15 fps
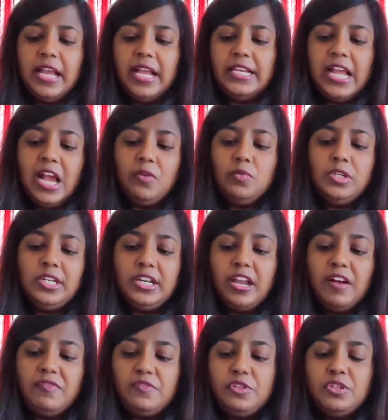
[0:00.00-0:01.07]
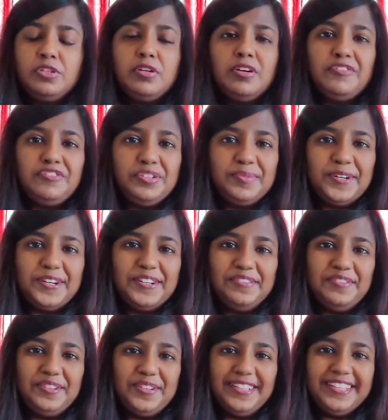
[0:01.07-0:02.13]
and I would love to hear from
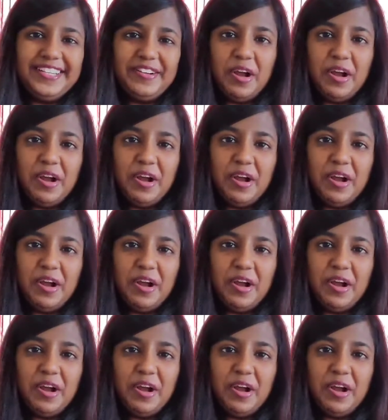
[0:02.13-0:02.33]
all of you in